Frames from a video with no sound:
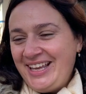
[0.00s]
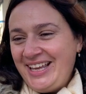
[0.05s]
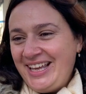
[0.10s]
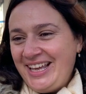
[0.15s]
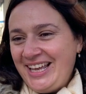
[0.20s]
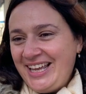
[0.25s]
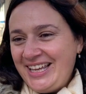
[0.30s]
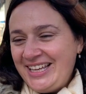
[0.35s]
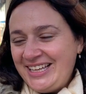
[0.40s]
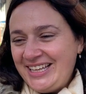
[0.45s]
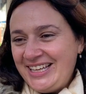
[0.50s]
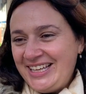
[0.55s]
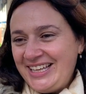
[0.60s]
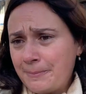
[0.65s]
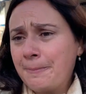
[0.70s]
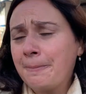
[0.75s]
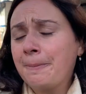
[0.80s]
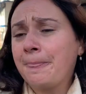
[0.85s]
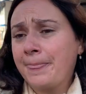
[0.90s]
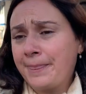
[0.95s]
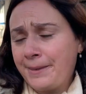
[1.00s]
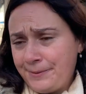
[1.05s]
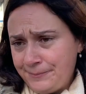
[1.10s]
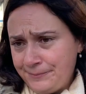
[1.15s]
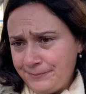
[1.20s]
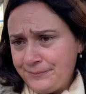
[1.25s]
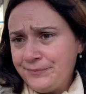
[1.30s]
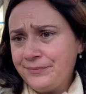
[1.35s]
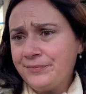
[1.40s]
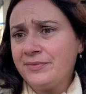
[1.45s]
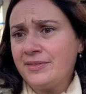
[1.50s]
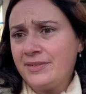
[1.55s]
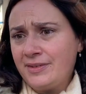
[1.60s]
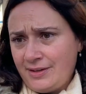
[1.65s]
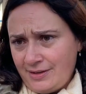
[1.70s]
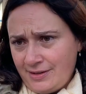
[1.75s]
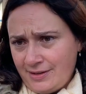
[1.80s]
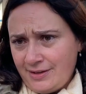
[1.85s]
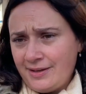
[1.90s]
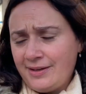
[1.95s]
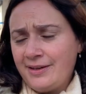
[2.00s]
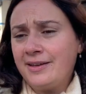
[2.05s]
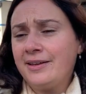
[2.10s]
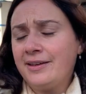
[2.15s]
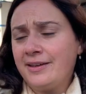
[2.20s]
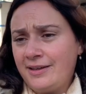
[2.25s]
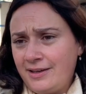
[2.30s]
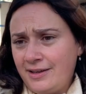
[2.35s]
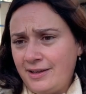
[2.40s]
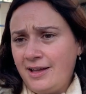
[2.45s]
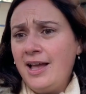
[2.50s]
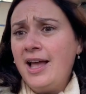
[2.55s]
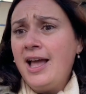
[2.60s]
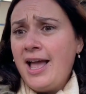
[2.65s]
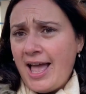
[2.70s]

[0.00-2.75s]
And there are other countries where you'll find these protests?